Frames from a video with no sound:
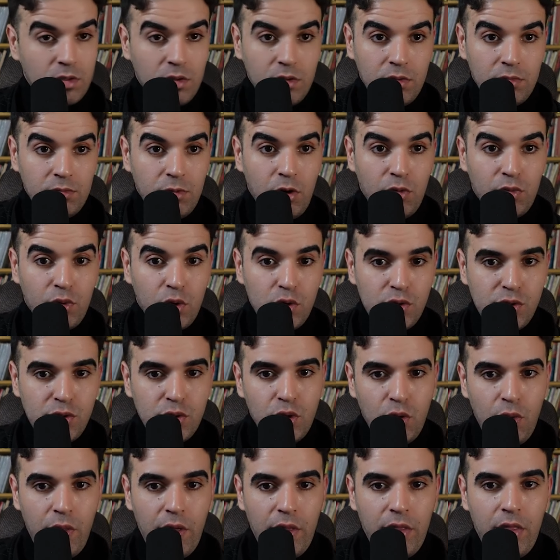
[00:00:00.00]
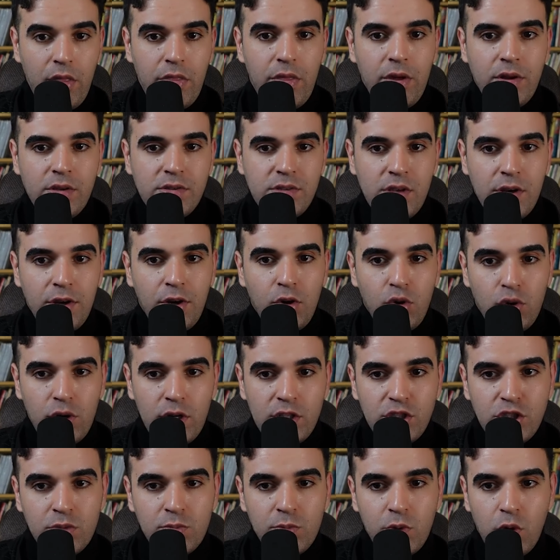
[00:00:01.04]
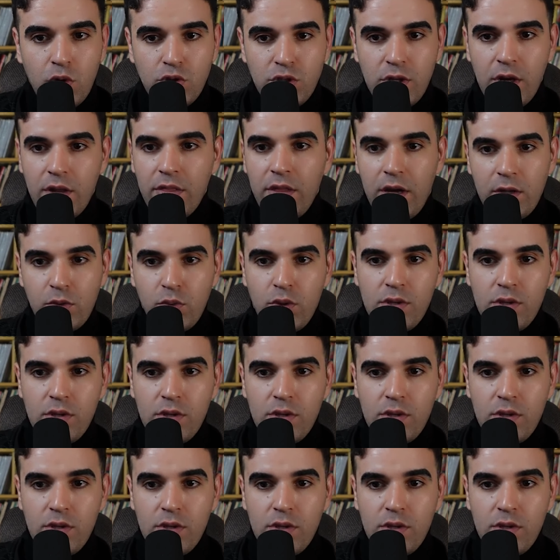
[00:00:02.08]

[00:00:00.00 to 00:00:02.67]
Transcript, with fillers: Of course, you know that, that there is a Eurasian project that